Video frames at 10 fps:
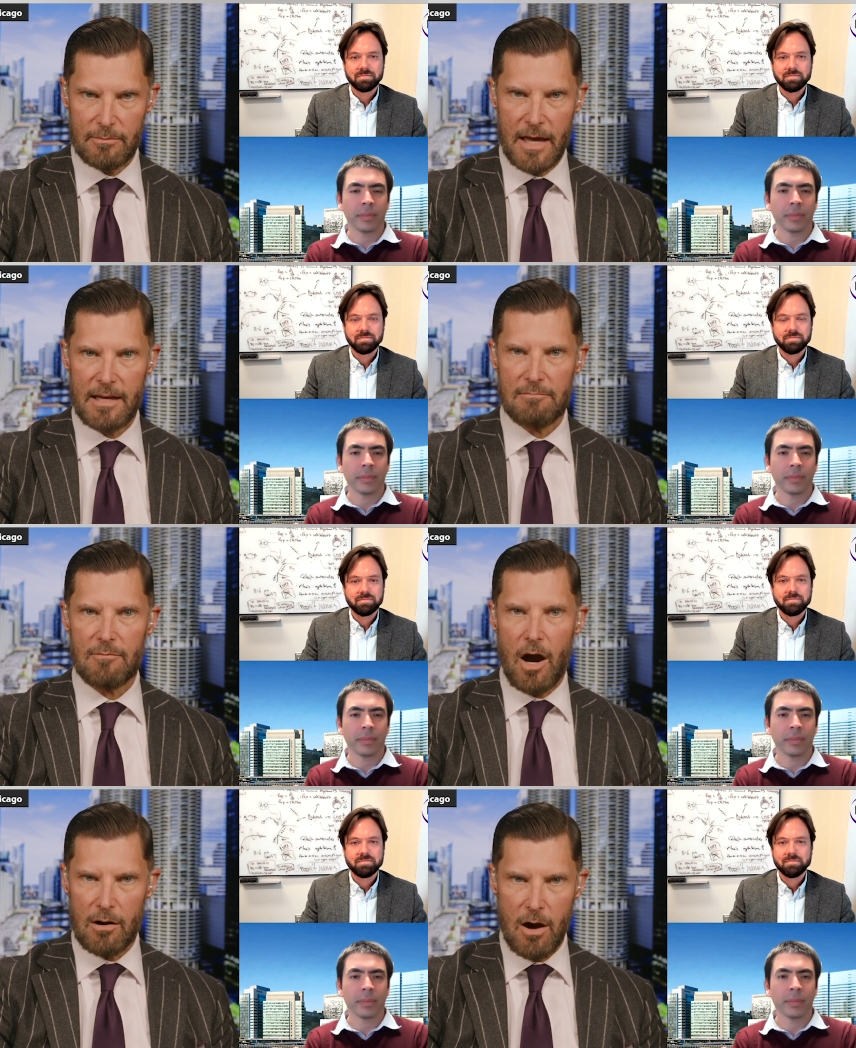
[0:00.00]
Speaker 1: and
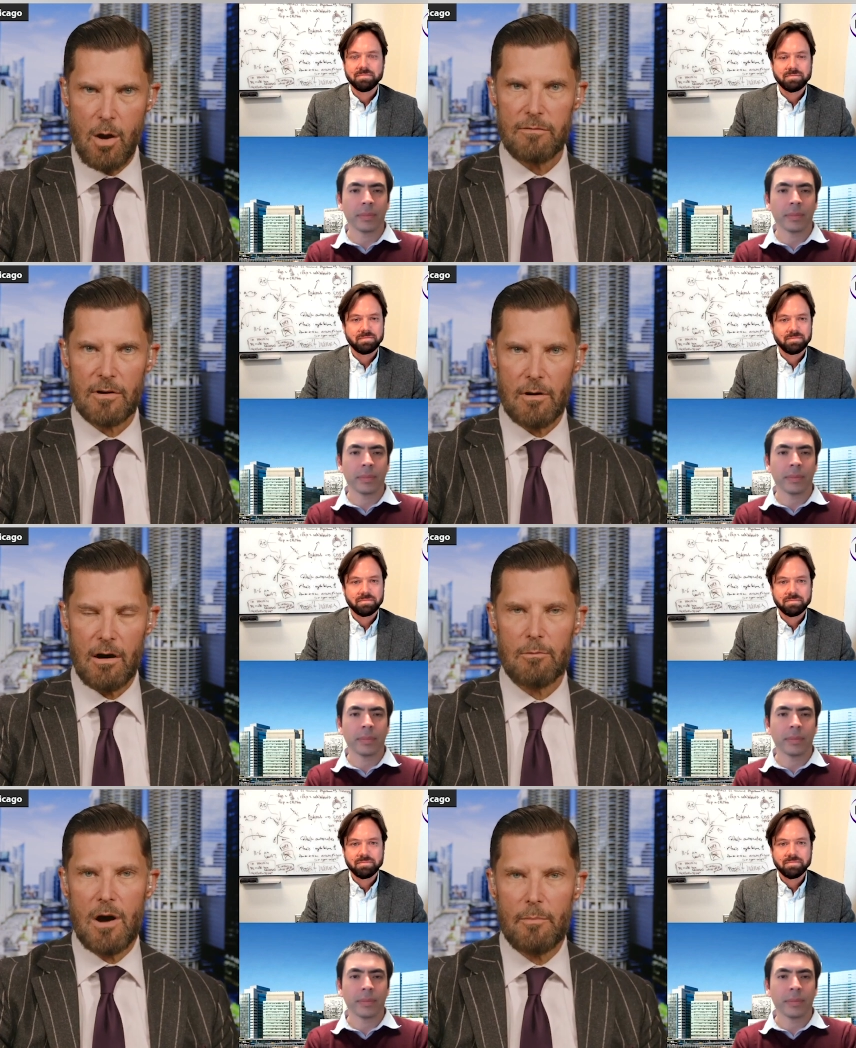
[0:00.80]
our
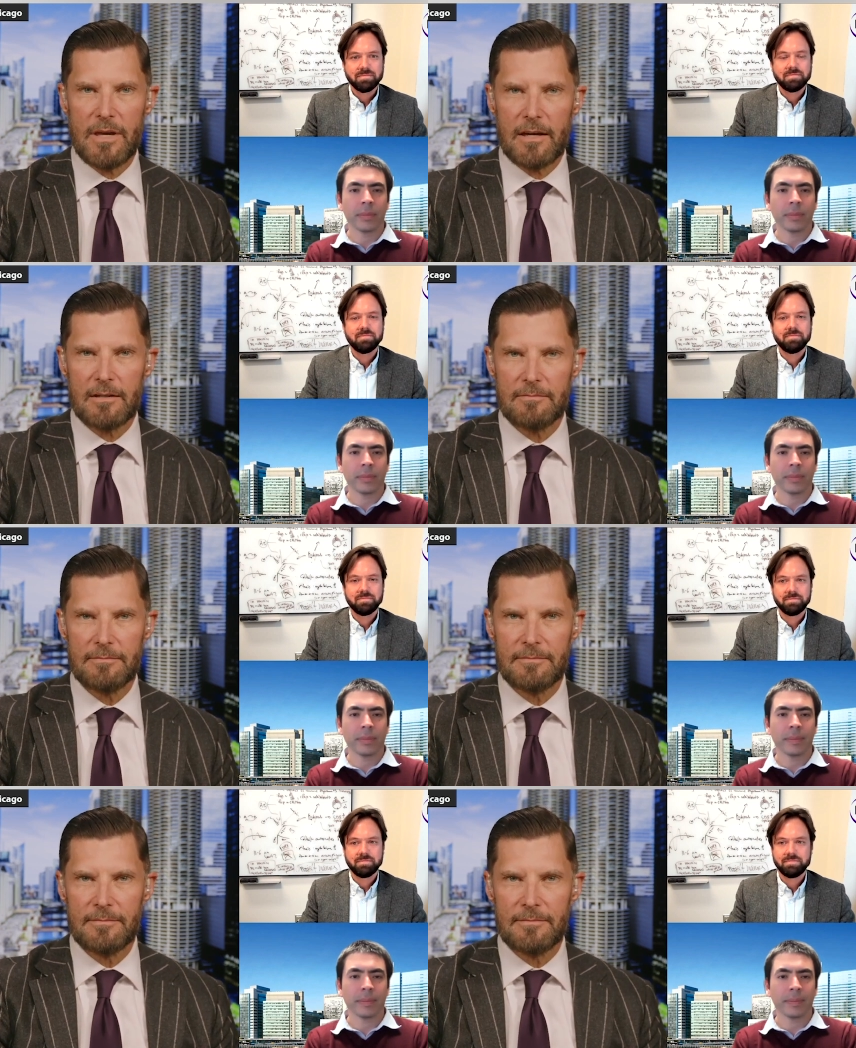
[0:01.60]
overall well being?
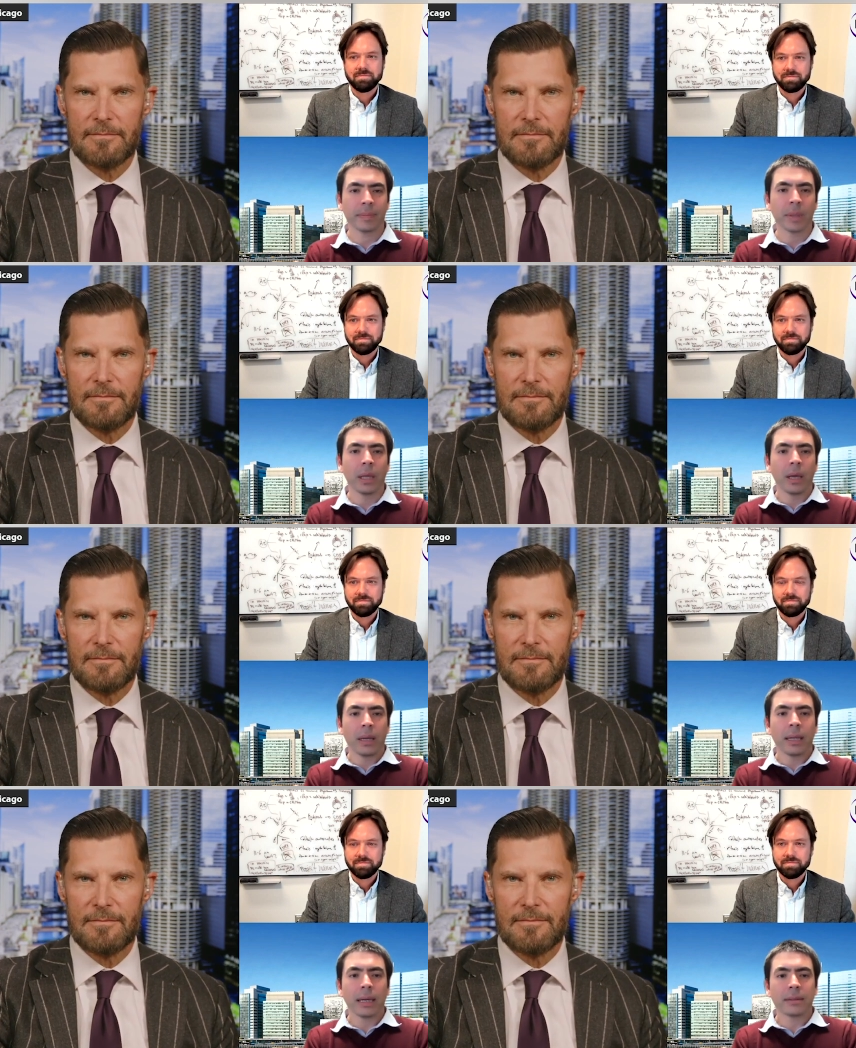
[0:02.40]

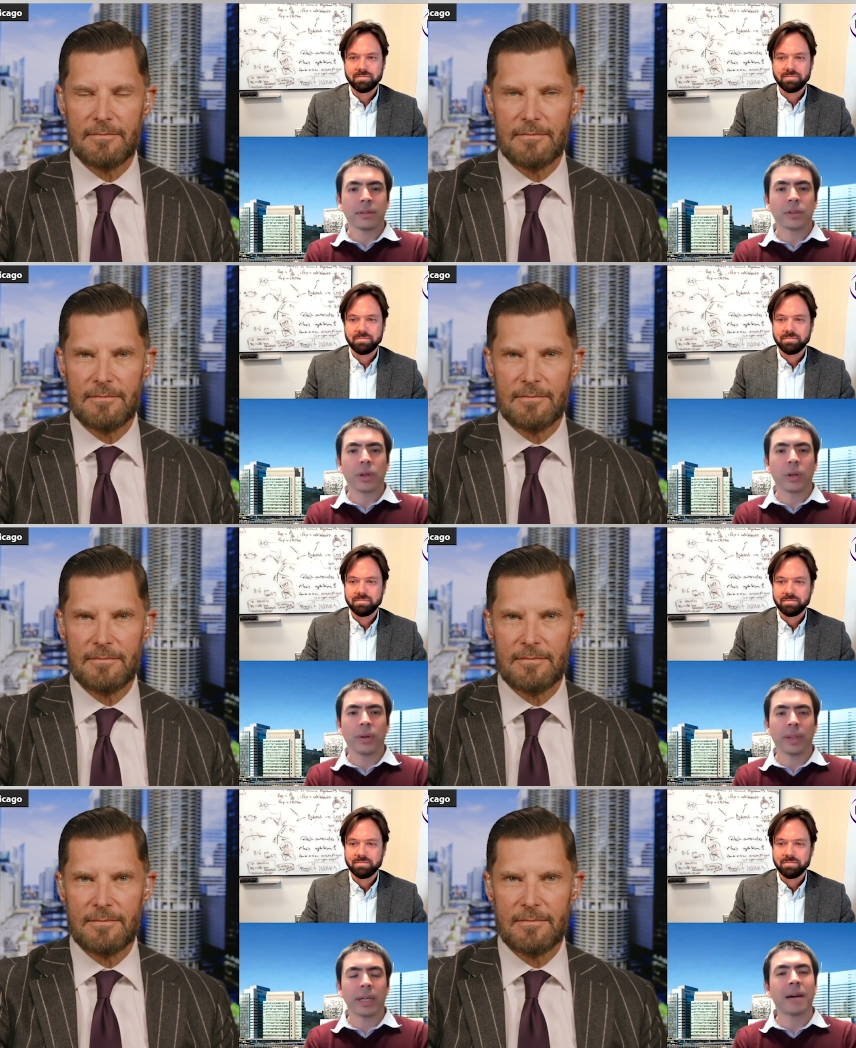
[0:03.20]
Speaker 2: Yeah, so
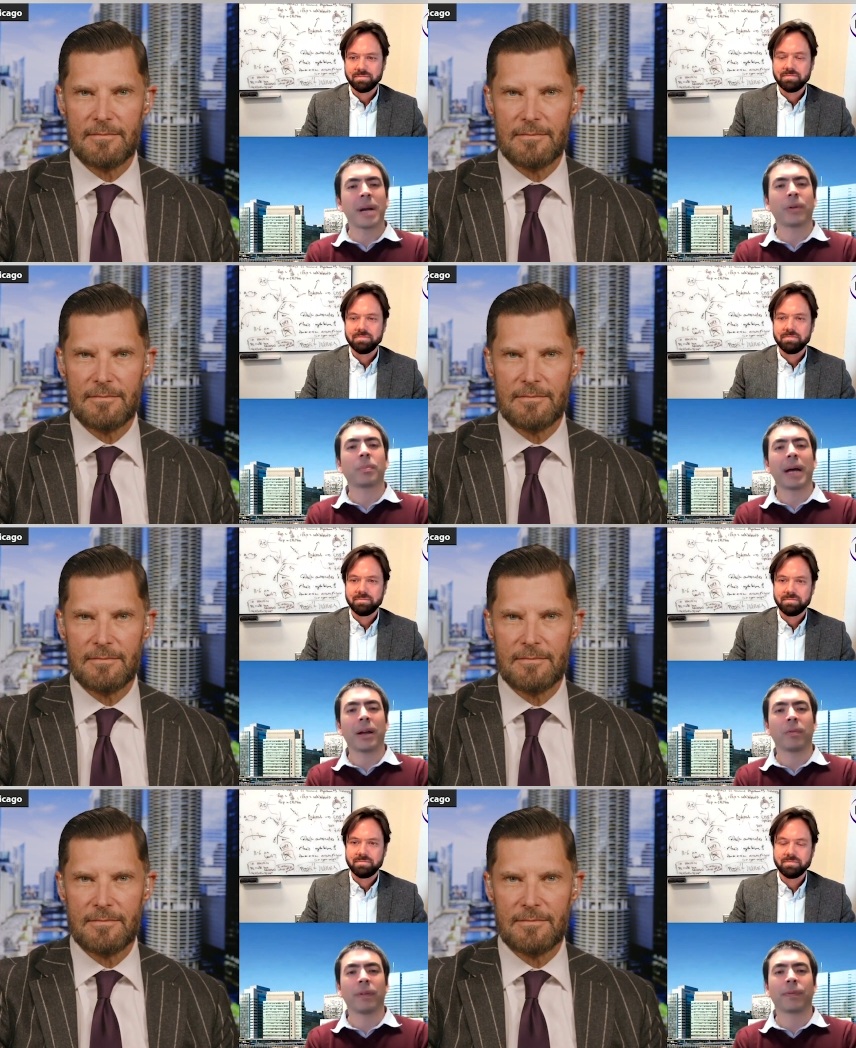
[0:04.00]
the gut
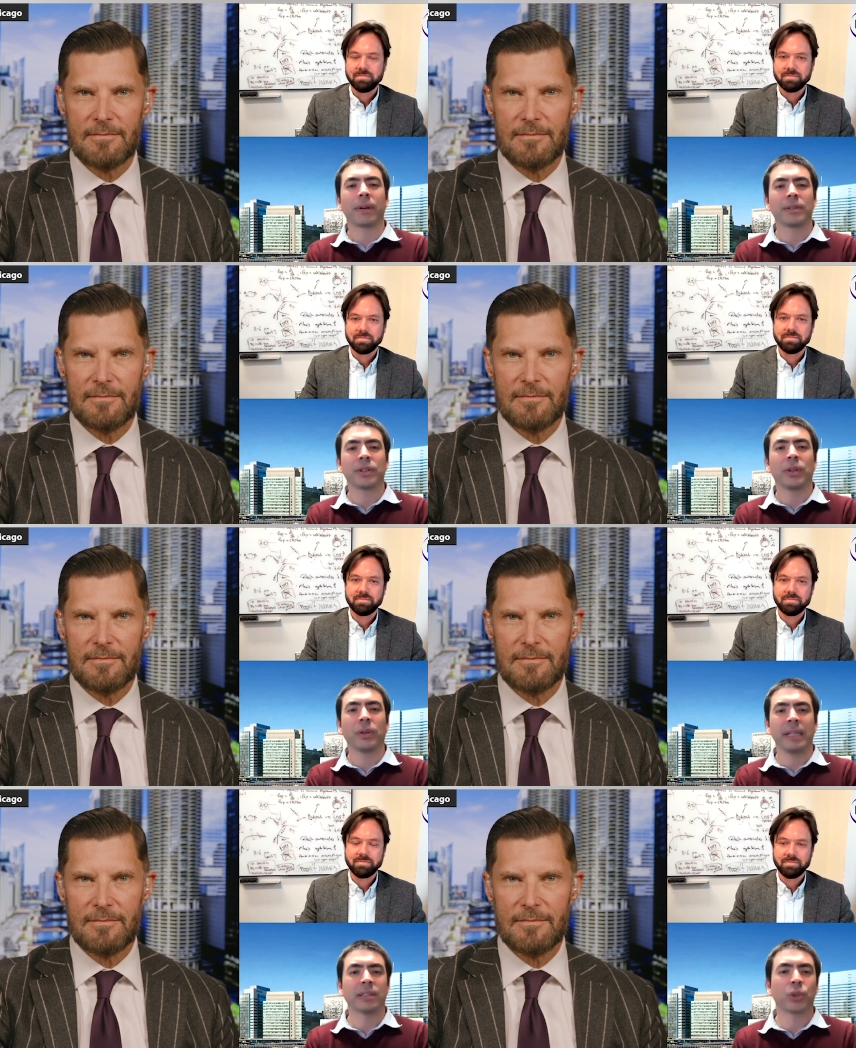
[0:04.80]
microbiome refers to
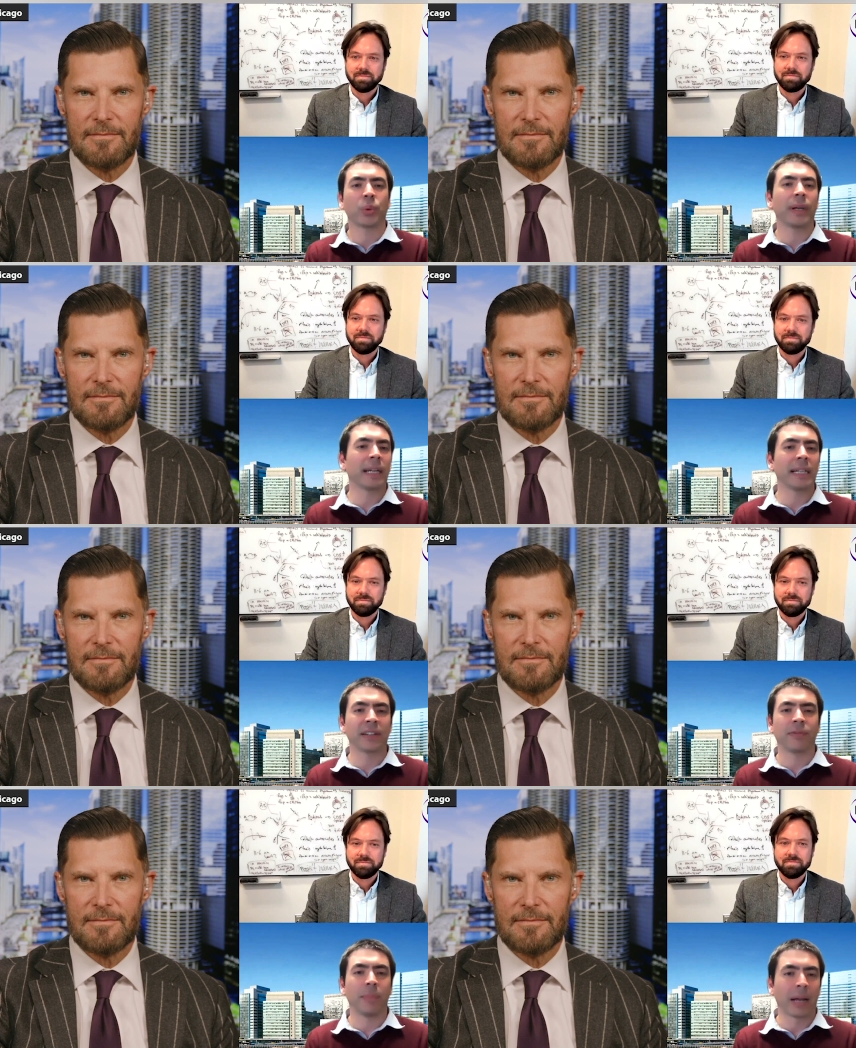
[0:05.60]
these
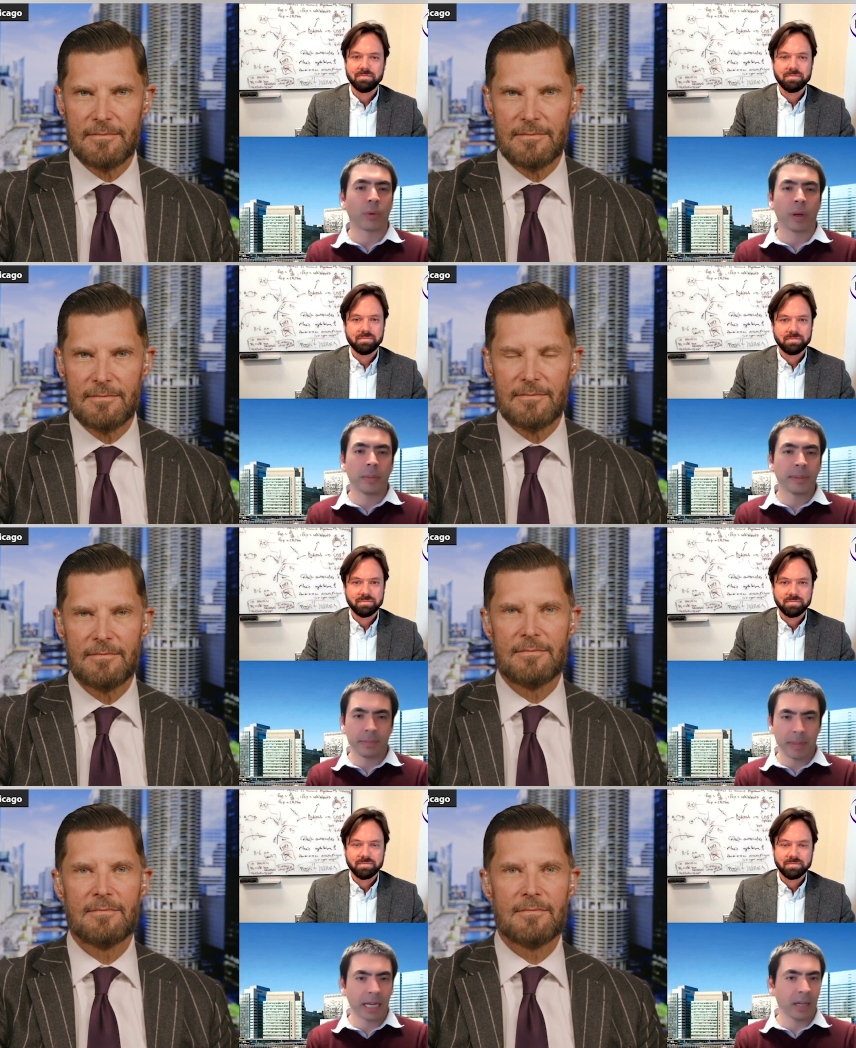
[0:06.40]
trillions of
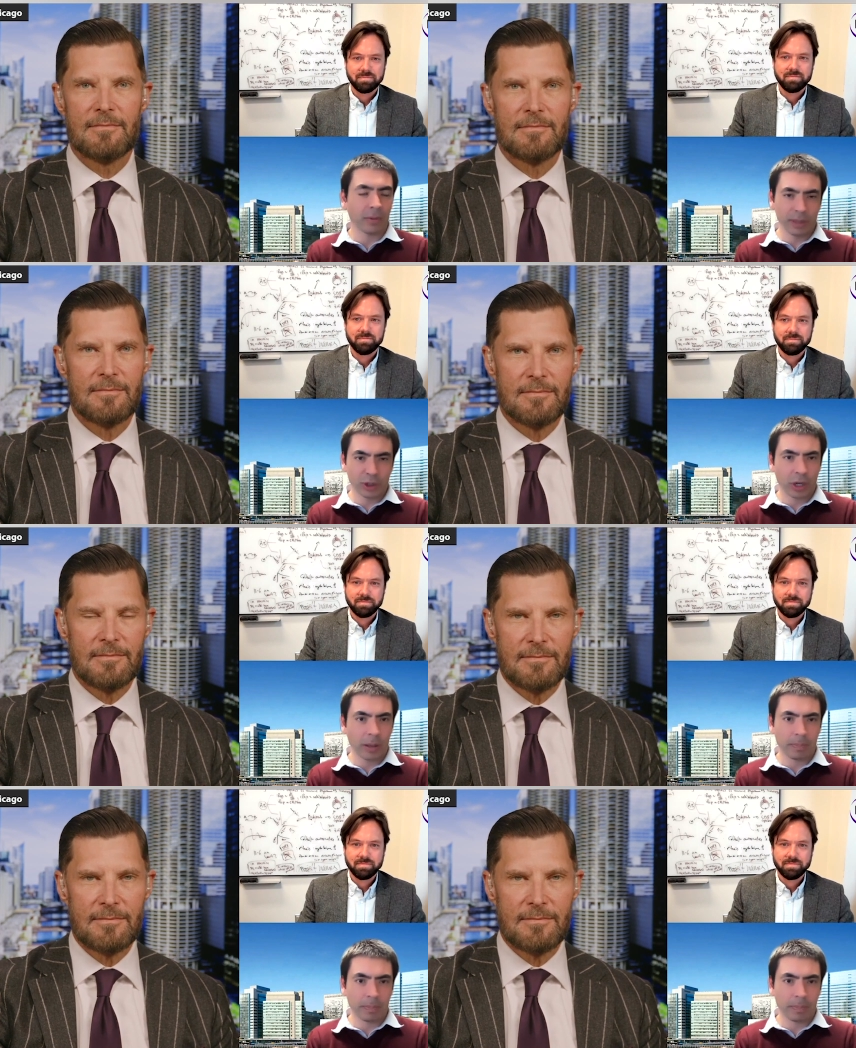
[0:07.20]
microbes, many of which are